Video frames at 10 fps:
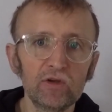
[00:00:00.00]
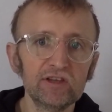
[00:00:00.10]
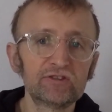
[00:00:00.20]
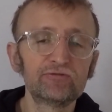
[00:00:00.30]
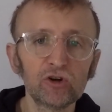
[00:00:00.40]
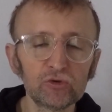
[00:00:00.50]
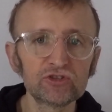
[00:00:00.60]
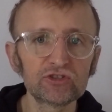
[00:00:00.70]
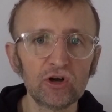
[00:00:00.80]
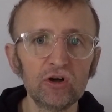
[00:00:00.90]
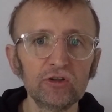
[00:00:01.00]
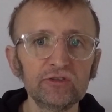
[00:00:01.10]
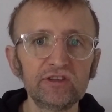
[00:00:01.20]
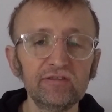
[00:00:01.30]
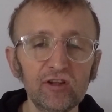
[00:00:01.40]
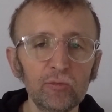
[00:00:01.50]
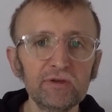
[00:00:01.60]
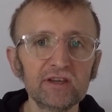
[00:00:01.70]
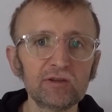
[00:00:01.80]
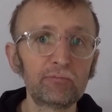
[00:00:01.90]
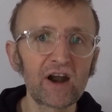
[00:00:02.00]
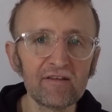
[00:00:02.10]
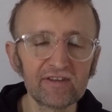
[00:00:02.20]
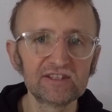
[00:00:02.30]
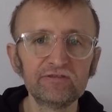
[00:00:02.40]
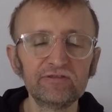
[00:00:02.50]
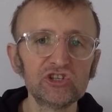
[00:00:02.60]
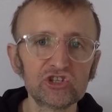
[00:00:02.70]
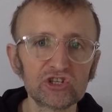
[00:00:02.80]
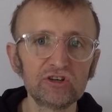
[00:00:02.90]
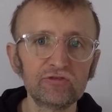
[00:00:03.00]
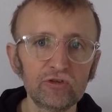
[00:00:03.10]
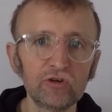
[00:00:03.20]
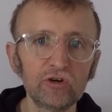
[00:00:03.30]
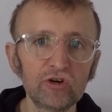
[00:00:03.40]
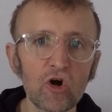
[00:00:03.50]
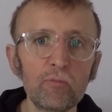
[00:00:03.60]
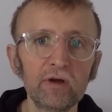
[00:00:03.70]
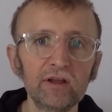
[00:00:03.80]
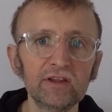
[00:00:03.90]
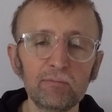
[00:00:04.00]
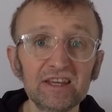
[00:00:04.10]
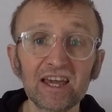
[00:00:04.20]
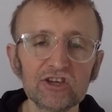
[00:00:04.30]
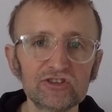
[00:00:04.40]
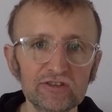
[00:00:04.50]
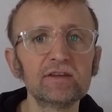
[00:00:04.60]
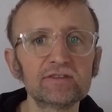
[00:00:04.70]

is focused on developing the privacy feature for open applications.